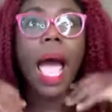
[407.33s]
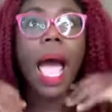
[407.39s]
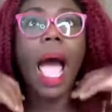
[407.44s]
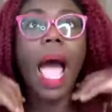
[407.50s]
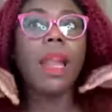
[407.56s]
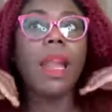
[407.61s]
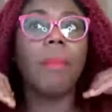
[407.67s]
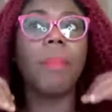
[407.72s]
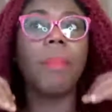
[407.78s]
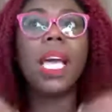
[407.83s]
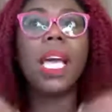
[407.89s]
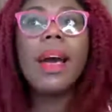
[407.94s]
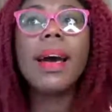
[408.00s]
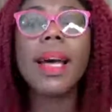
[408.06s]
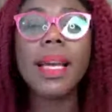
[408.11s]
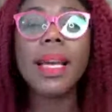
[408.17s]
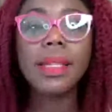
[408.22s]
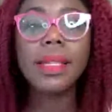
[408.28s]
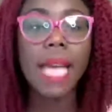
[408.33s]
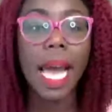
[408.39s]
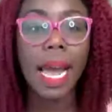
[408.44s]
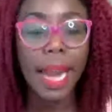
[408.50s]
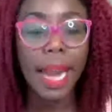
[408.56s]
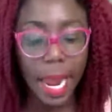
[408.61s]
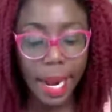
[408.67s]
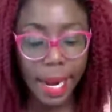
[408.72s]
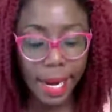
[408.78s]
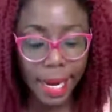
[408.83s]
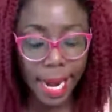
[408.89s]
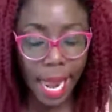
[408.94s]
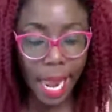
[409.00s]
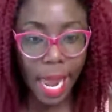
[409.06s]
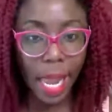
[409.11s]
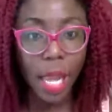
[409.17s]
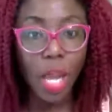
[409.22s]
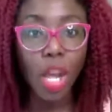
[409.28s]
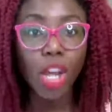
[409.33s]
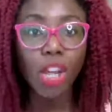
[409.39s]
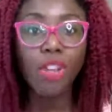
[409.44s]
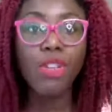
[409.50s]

And because at the end of the day,